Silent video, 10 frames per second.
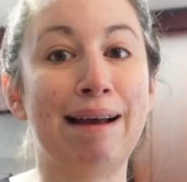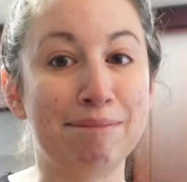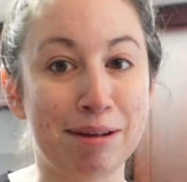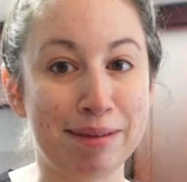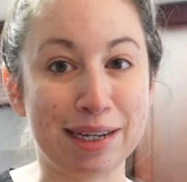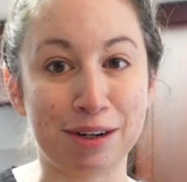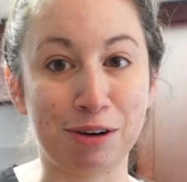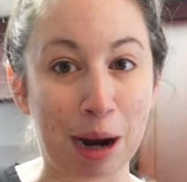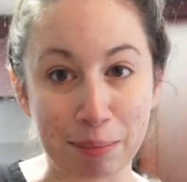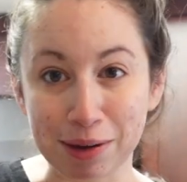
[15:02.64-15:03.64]
I'm not making
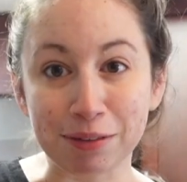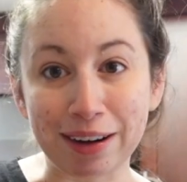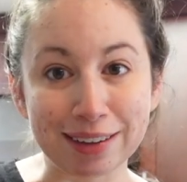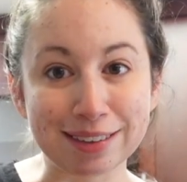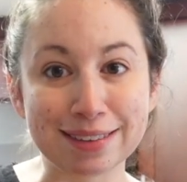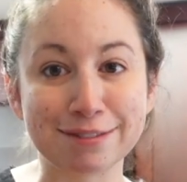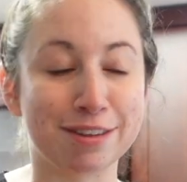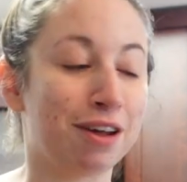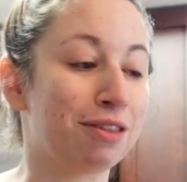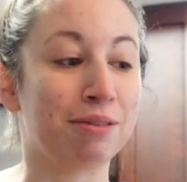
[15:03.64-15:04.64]
crappy ones with
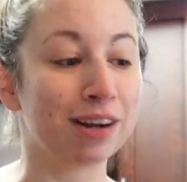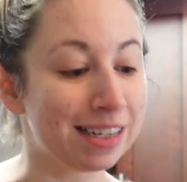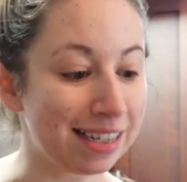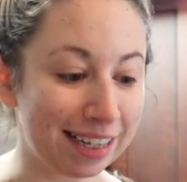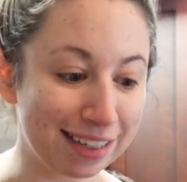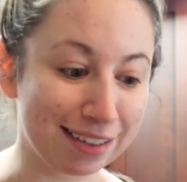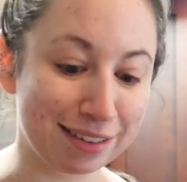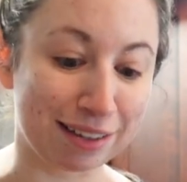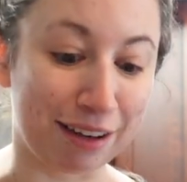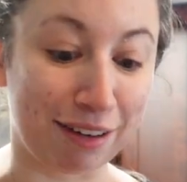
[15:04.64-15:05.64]
all the work it takes.
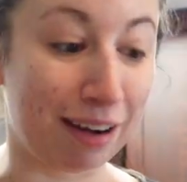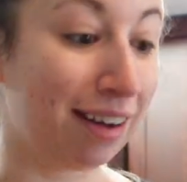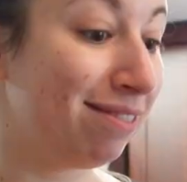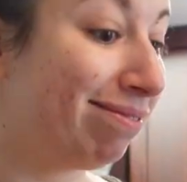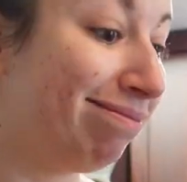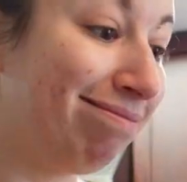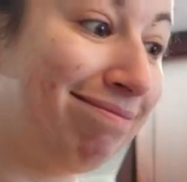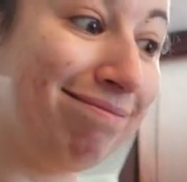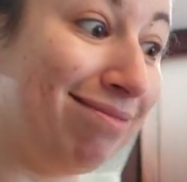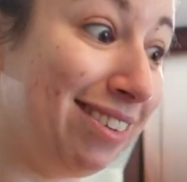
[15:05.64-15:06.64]
So
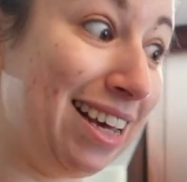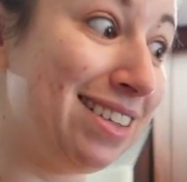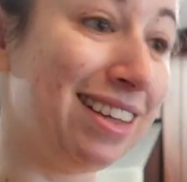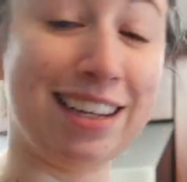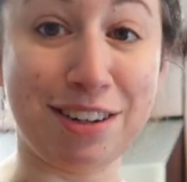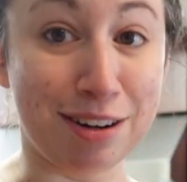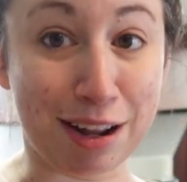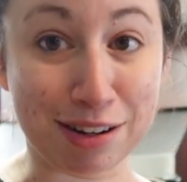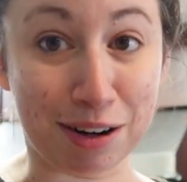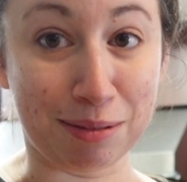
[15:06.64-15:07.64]
they said they turned
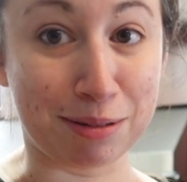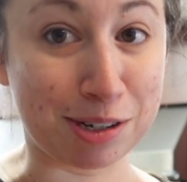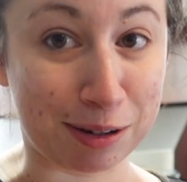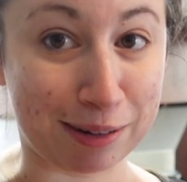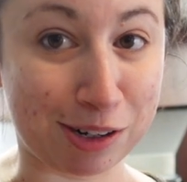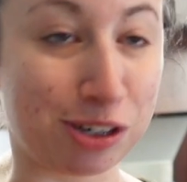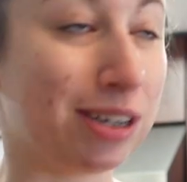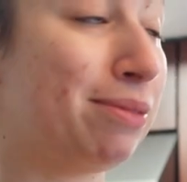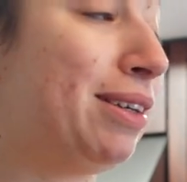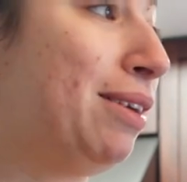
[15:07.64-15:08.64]
out terrible, which I'm not
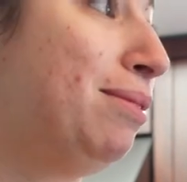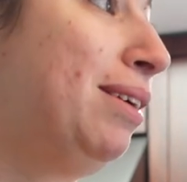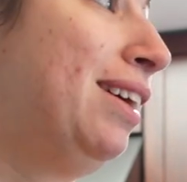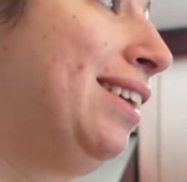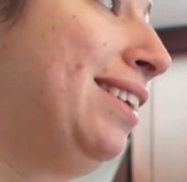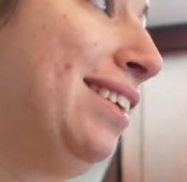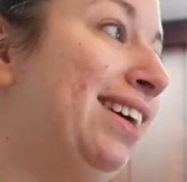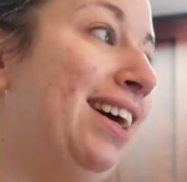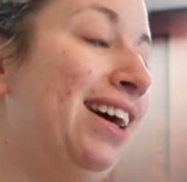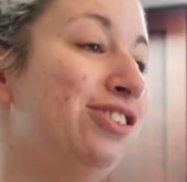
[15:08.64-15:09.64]
shocked about, but
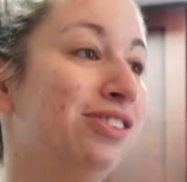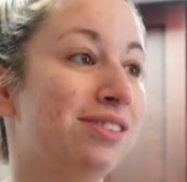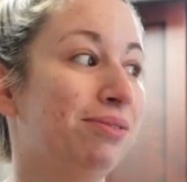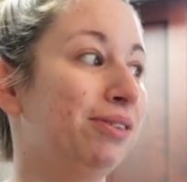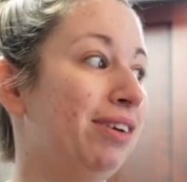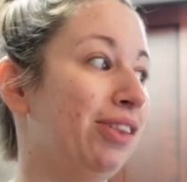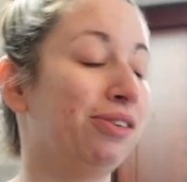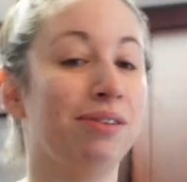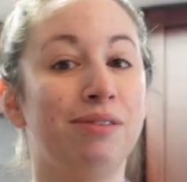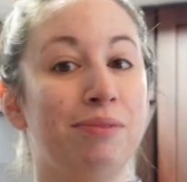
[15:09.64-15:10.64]
I just would
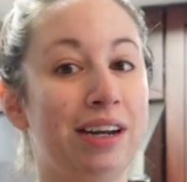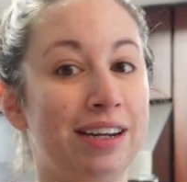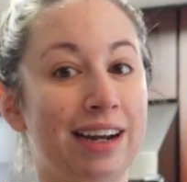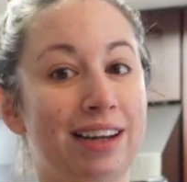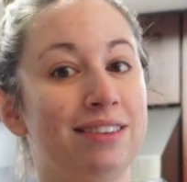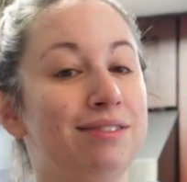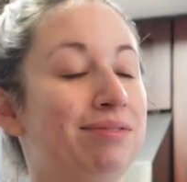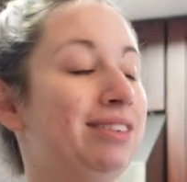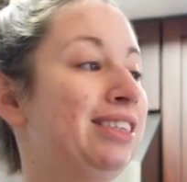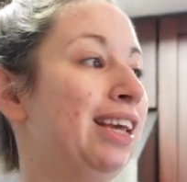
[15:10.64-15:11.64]
rather wait it out
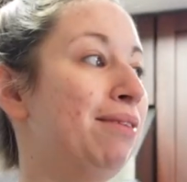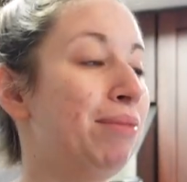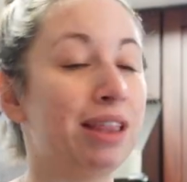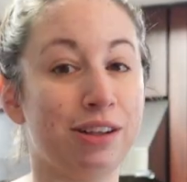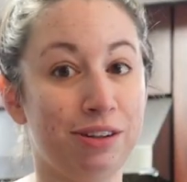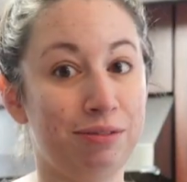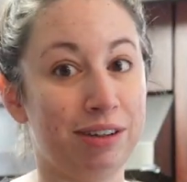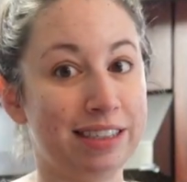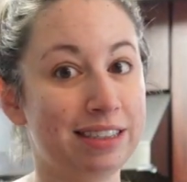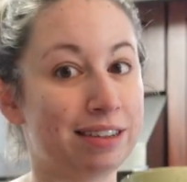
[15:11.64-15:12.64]
and make the good
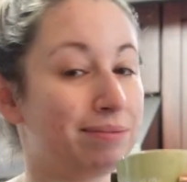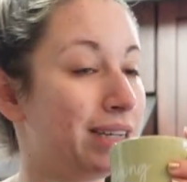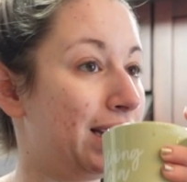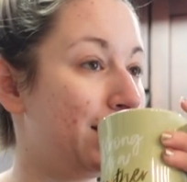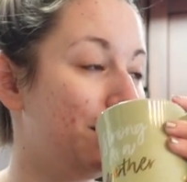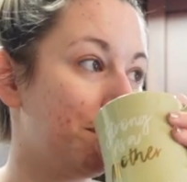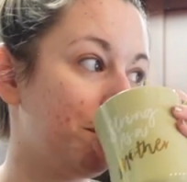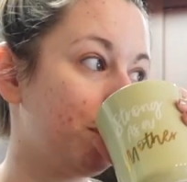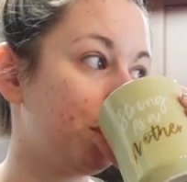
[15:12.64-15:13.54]
ones someday.